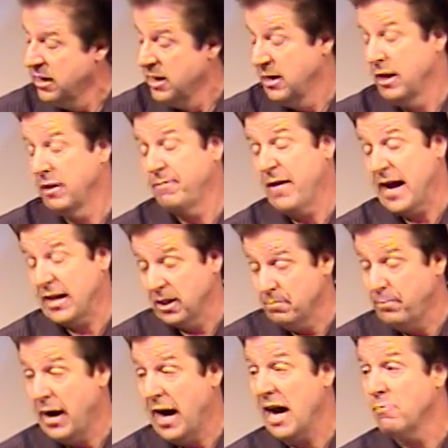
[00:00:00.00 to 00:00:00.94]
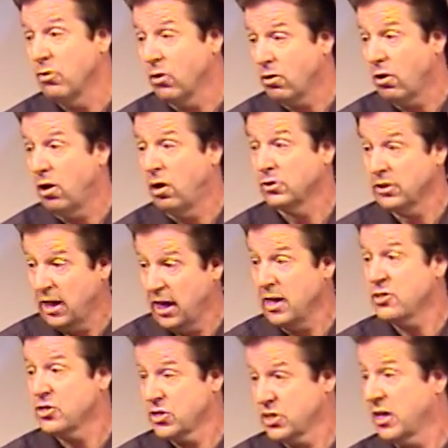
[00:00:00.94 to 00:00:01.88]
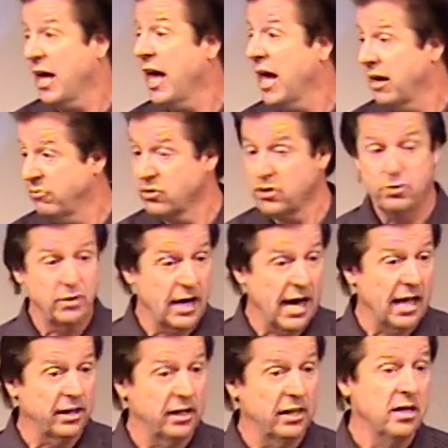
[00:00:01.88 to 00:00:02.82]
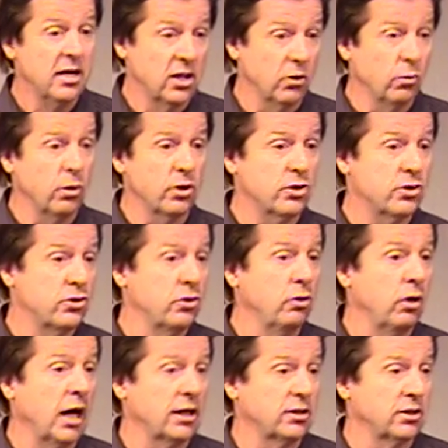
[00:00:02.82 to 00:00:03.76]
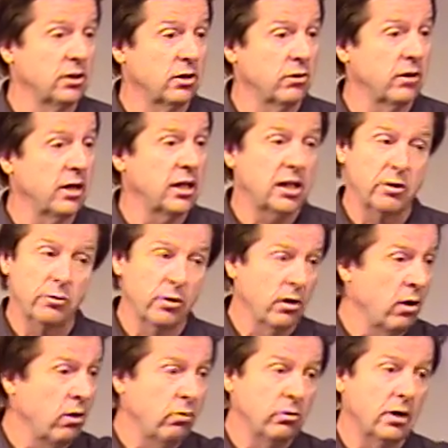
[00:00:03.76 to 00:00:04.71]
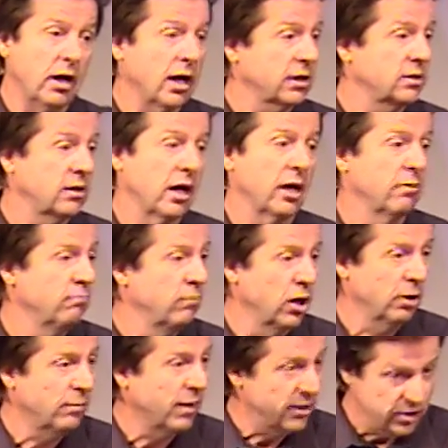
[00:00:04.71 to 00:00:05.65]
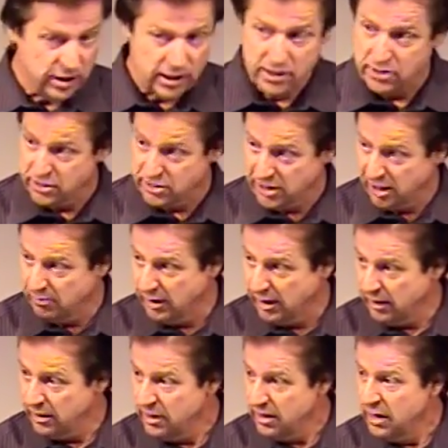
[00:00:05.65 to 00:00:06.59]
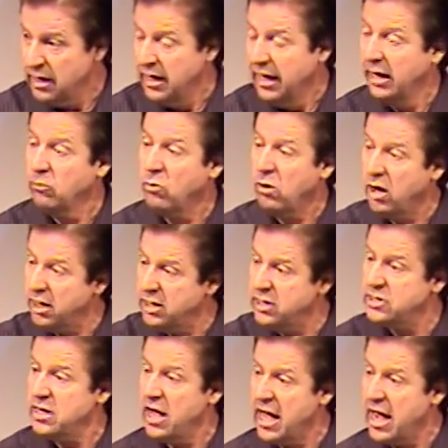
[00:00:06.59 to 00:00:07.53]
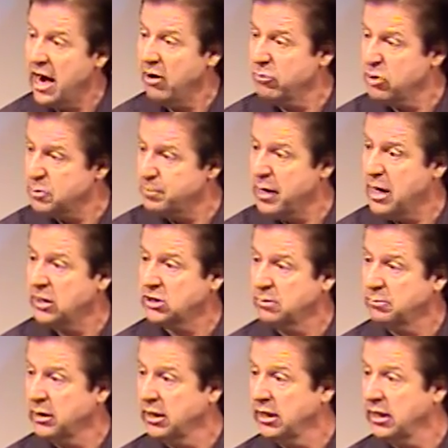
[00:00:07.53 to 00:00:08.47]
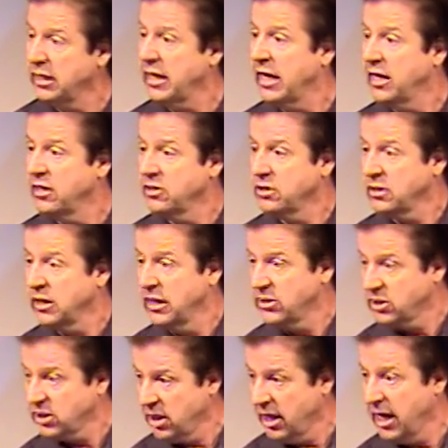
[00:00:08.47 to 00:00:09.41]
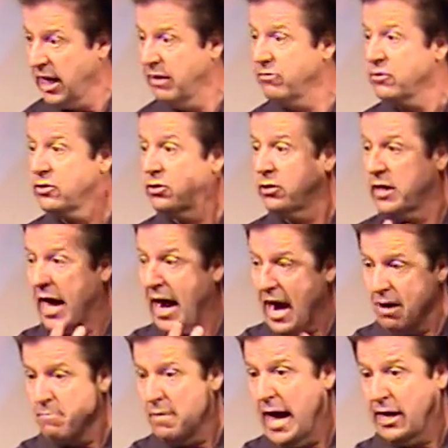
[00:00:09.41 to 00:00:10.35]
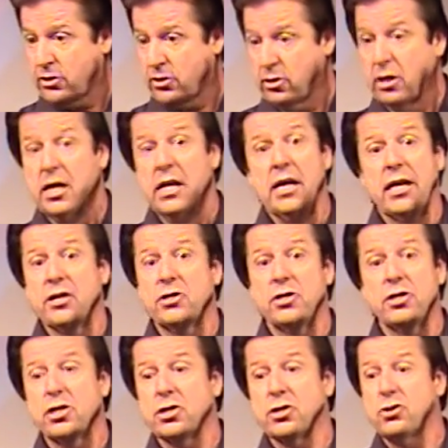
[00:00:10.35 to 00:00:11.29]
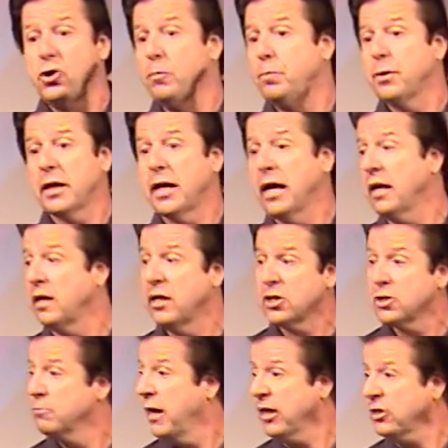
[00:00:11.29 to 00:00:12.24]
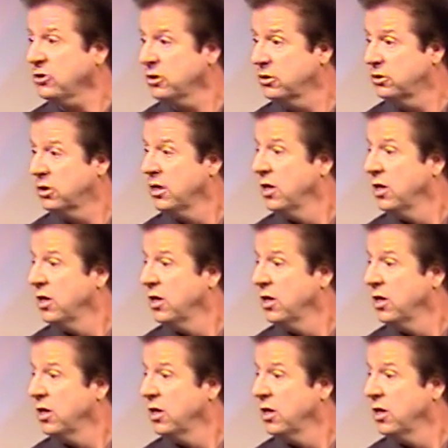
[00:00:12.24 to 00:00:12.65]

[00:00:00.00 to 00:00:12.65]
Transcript: Now, in fact, the Bible calls us slaves. In reality, the word is doulos in the Greek. They were owned lock, stock, and barrel by Jesus. Amen. And what is our responsibility as, as slaves to the, our master is to just duplicate his message,